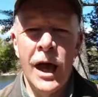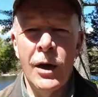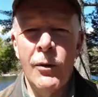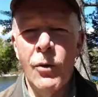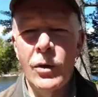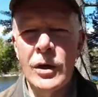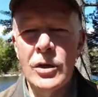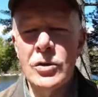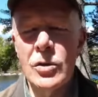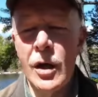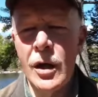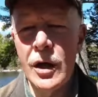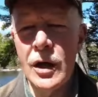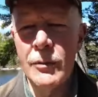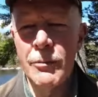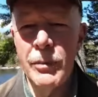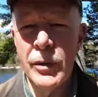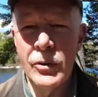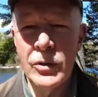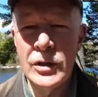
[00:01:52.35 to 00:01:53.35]
I want to talk
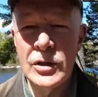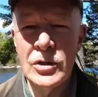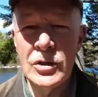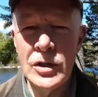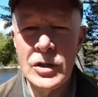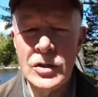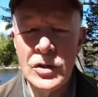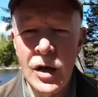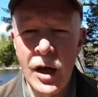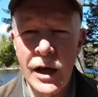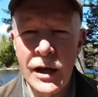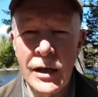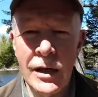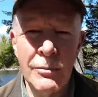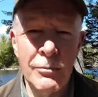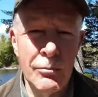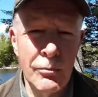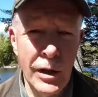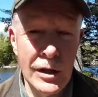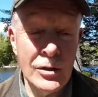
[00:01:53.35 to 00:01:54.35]
about its design
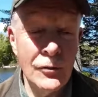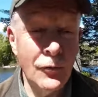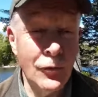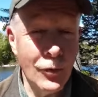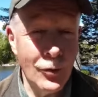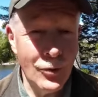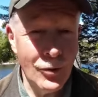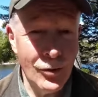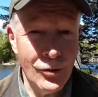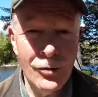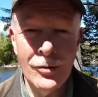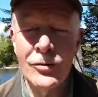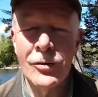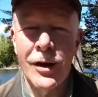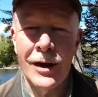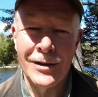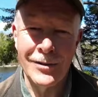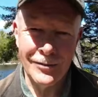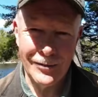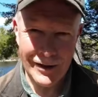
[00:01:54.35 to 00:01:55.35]
much further,
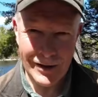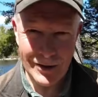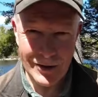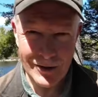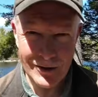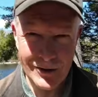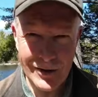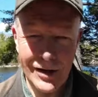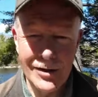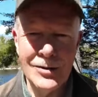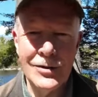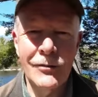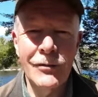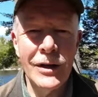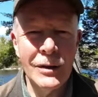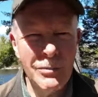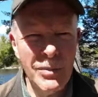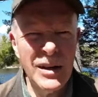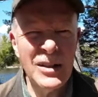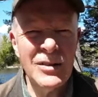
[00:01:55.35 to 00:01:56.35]
not
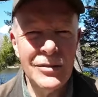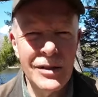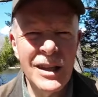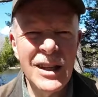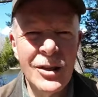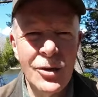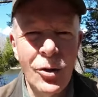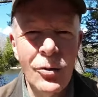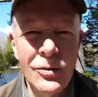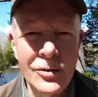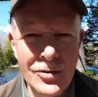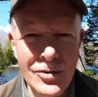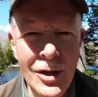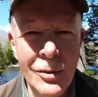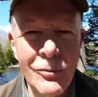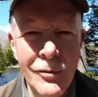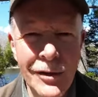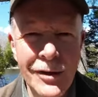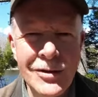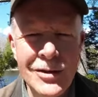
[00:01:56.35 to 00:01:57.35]
extensively, but, you know,
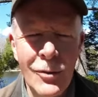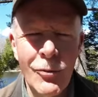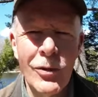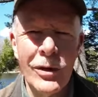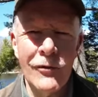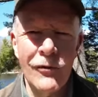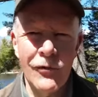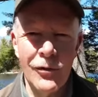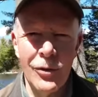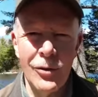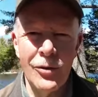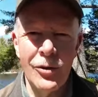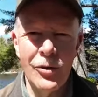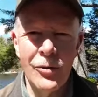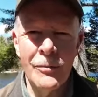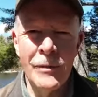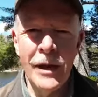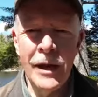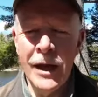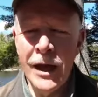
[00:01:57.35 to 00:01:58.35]
somewhat
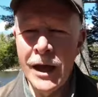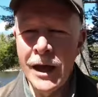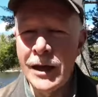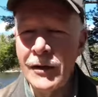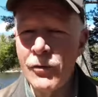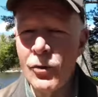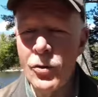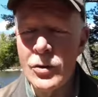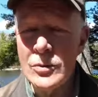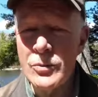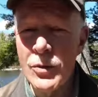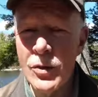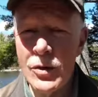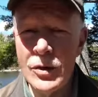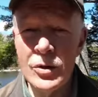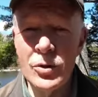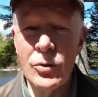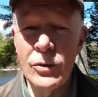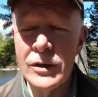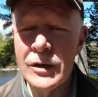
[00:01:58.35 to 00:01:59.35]
further. And of course, we're going
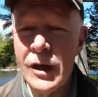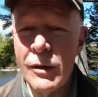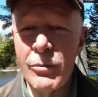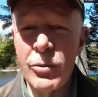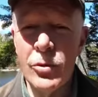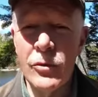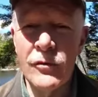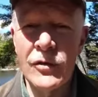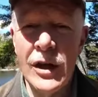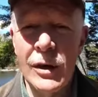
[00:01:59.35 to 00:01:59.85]
to do a number of